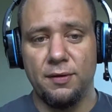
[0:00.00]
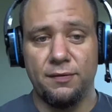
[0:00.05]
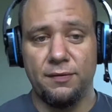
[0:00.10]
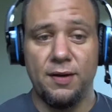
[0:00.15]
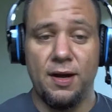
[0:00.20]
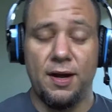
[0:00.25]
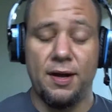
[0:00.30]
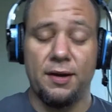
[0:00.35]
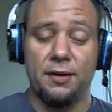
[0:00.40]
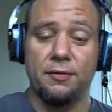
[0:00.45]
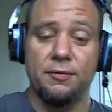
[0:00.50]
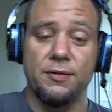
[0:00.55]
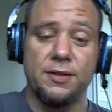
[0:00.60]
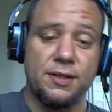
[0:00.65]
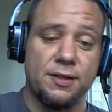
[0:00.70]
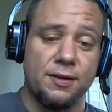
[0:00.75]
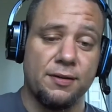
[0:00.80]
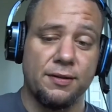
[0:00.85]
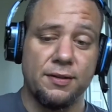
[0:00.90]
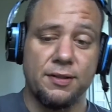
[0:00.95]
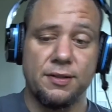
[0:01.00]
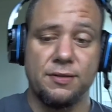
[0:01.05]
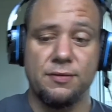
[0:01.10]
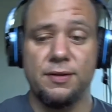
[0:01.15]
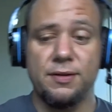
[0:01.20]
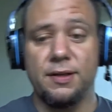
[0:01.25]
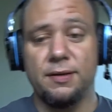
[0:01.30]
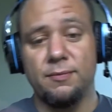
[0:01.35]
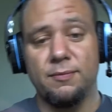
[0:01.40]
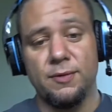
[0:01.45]
If not, I'll restart the
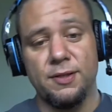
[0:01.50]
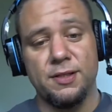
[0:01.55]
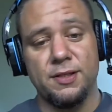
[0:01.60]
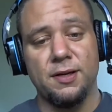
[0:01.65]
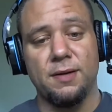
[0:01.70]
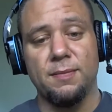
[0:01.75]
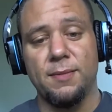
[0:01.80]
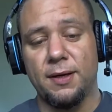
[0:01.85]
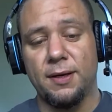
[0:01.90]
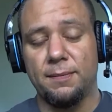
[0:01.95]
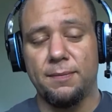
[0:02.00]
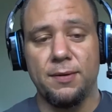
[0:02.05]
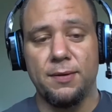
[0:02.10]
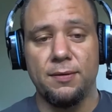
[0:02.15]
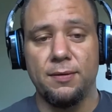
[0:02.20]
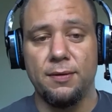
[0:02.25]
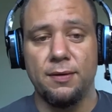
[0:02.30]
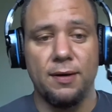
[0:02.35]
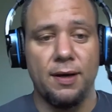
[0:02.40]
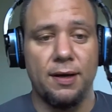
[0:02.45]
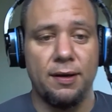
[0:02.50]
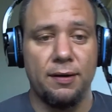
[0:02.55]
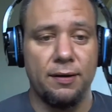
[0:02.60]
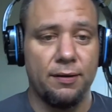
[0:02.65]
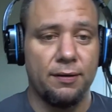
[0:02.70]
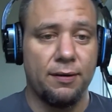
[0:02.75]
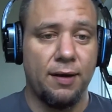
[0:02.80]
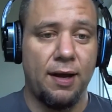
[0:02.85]
stream, restart my computer. I don't know.